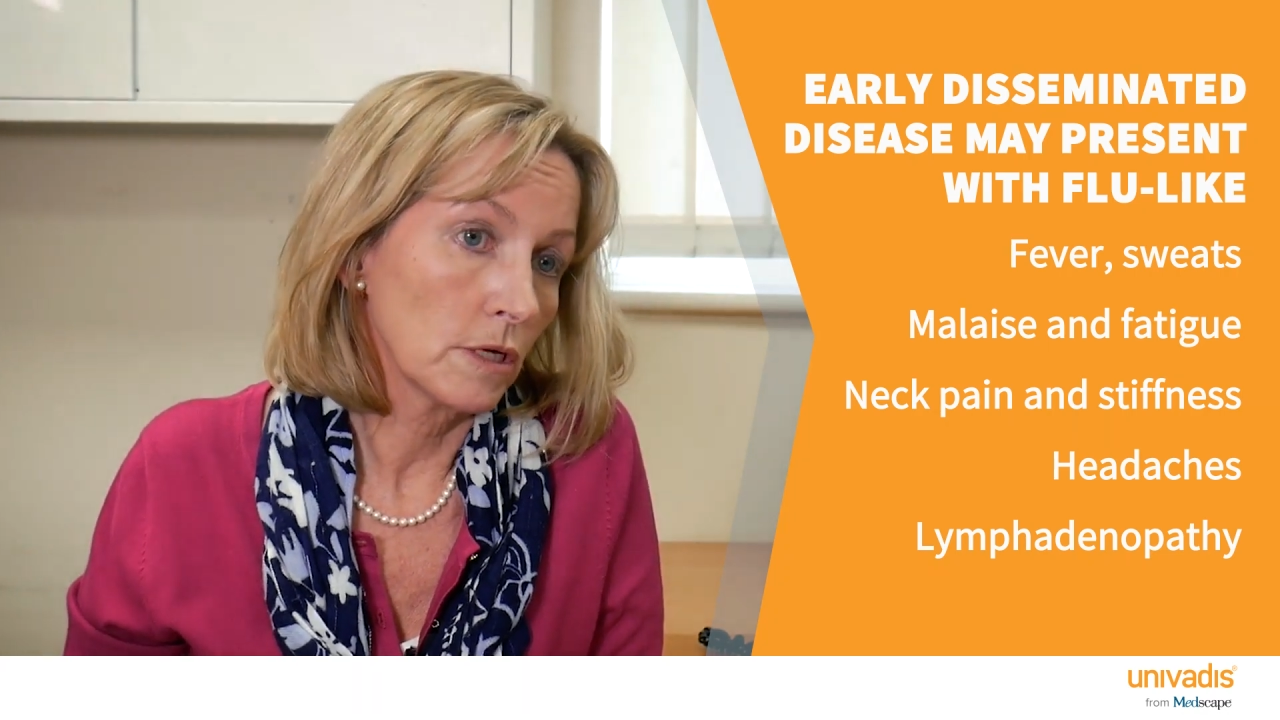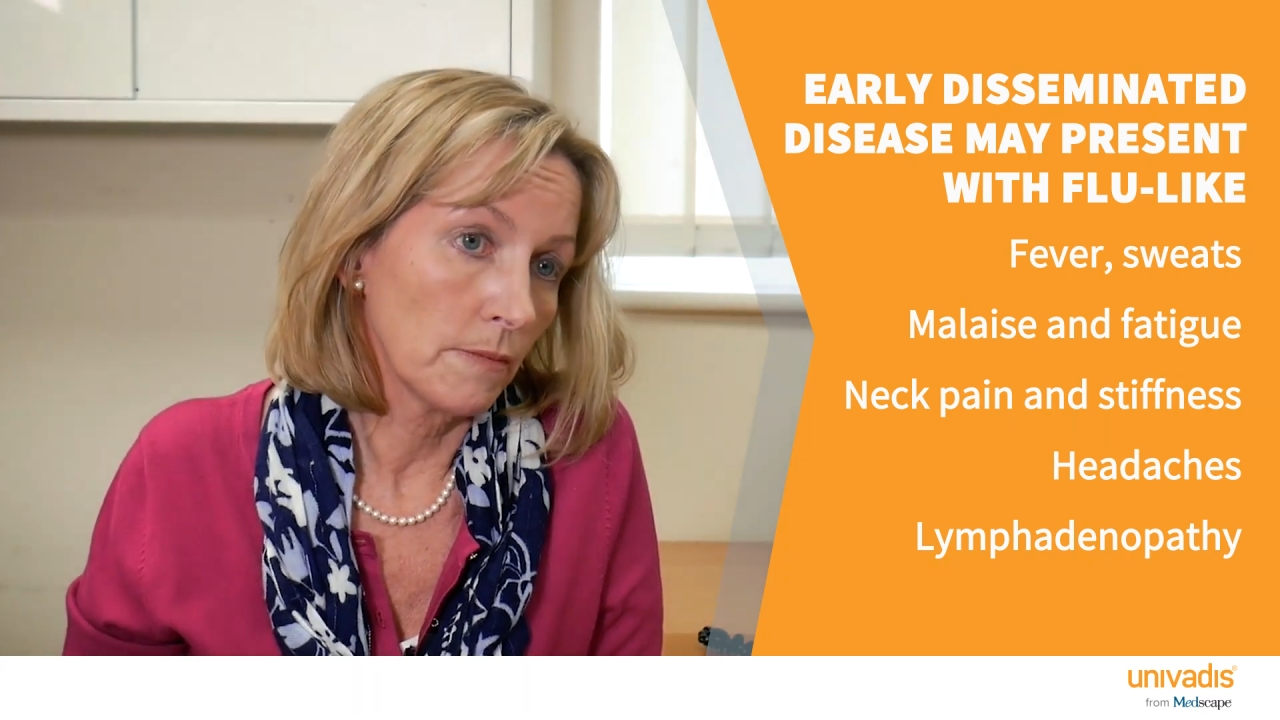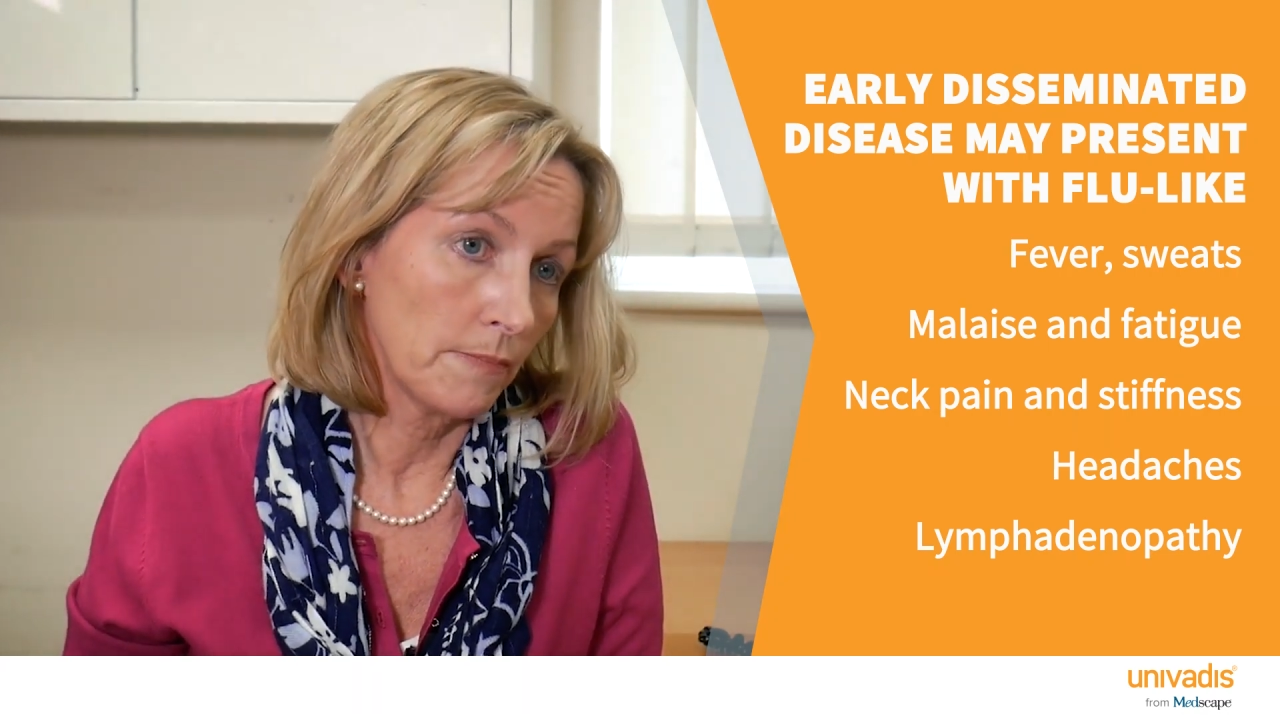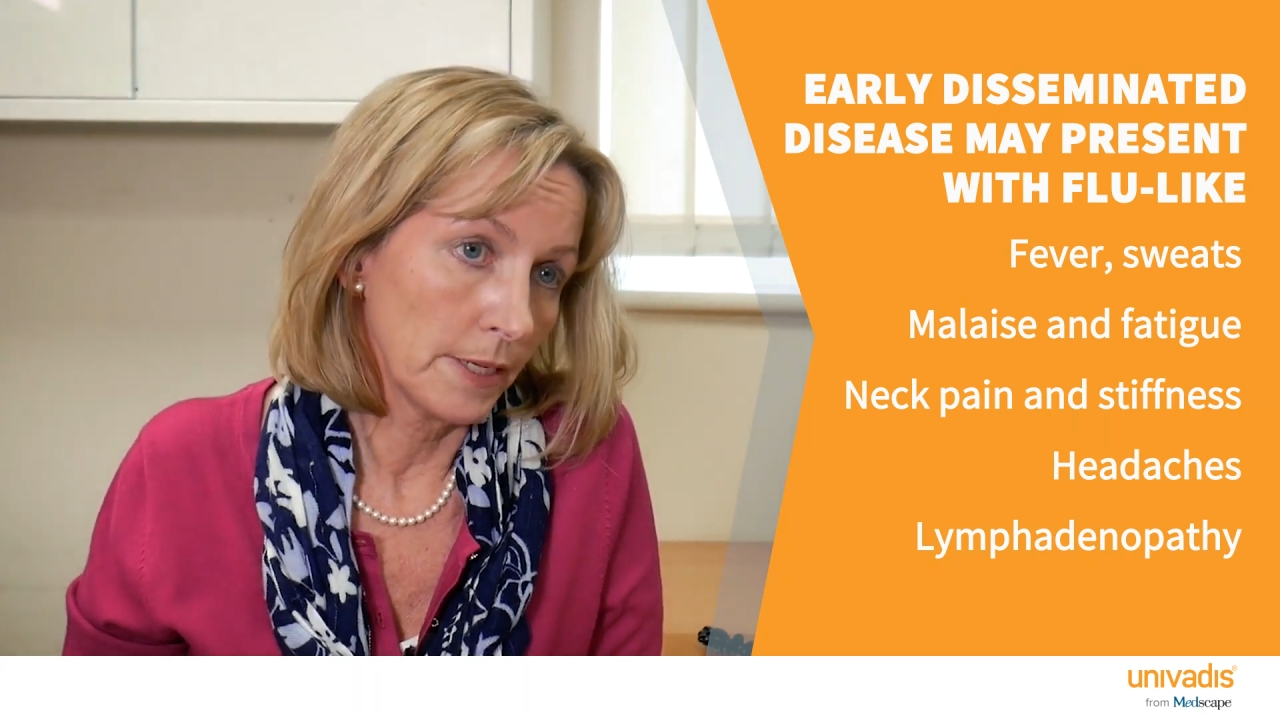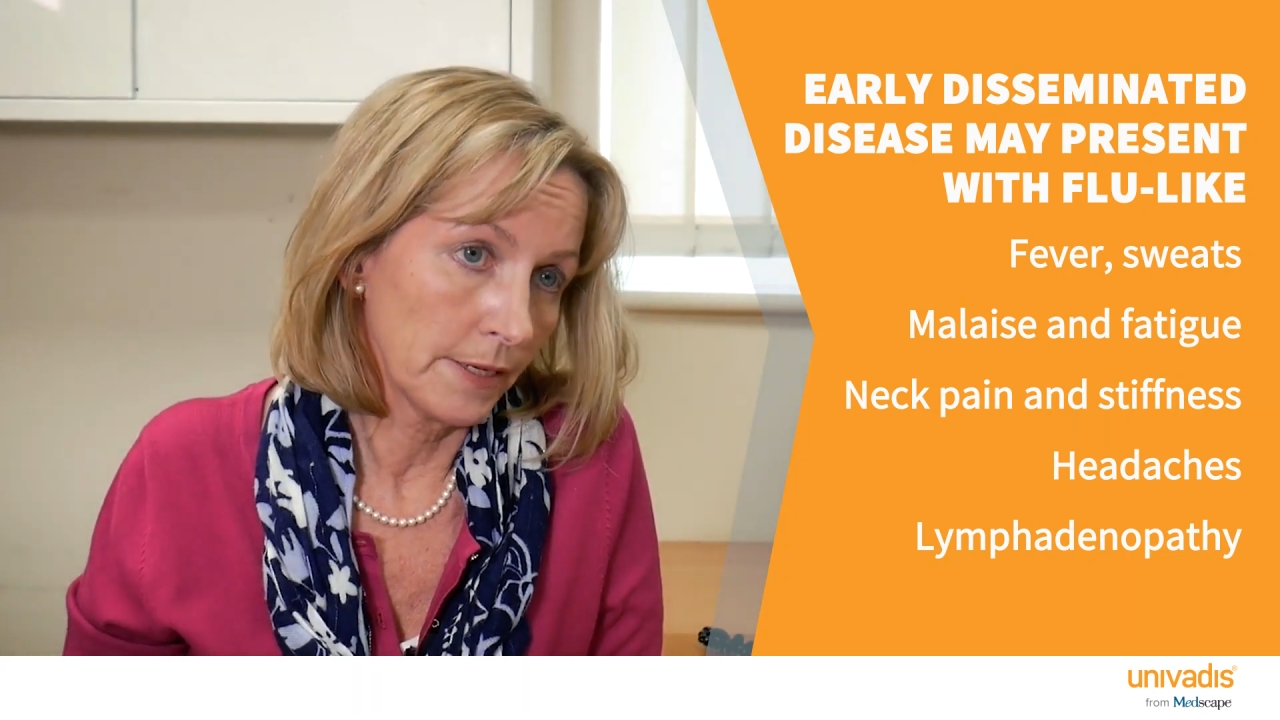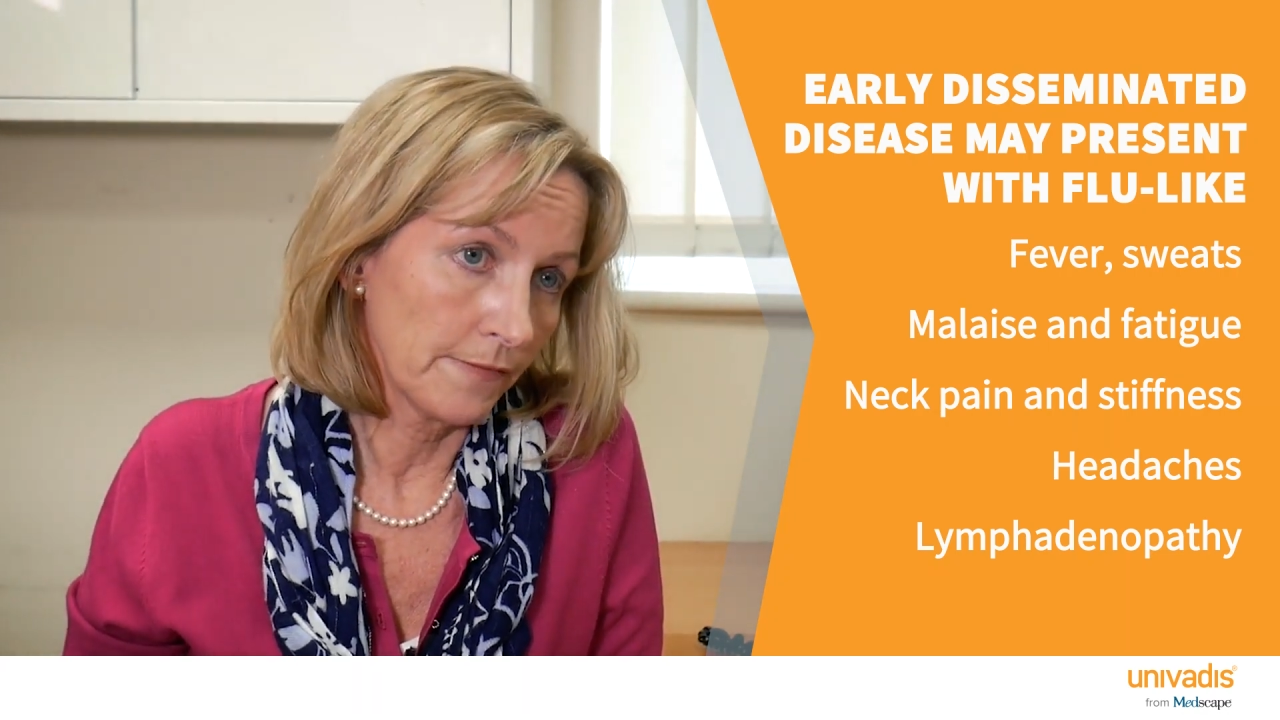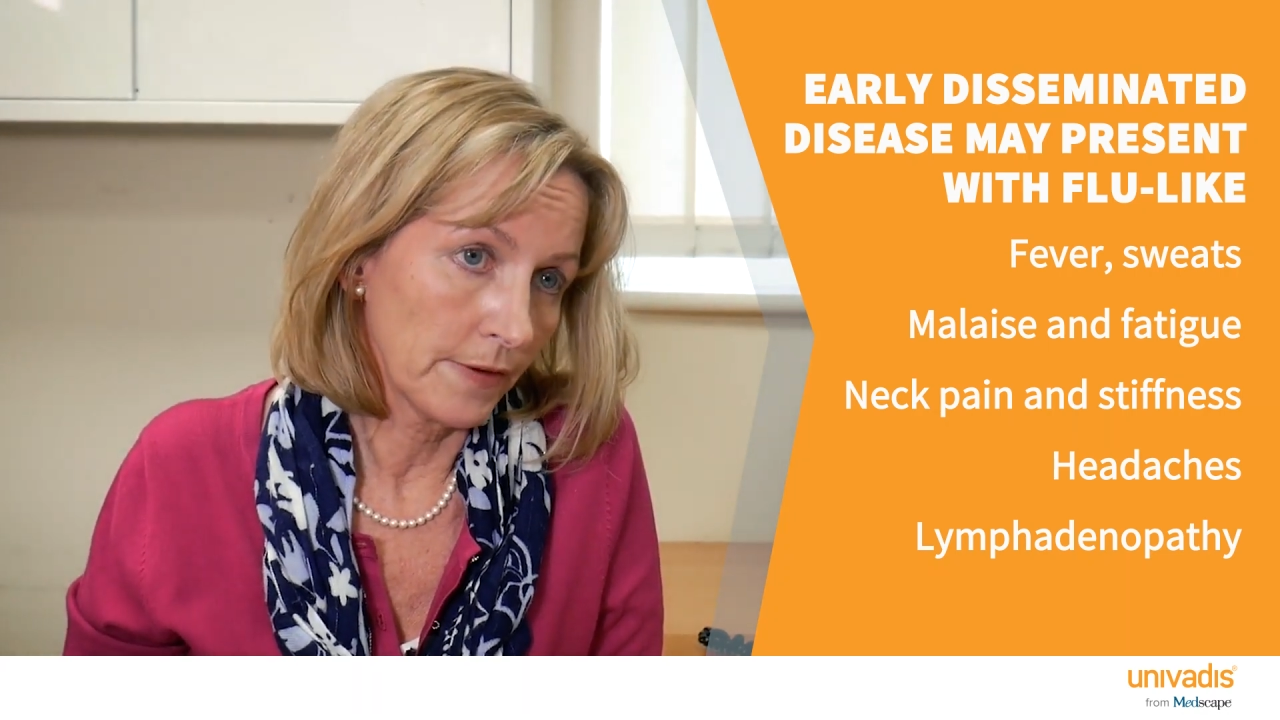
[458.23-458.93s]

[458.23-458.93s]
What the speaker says: a big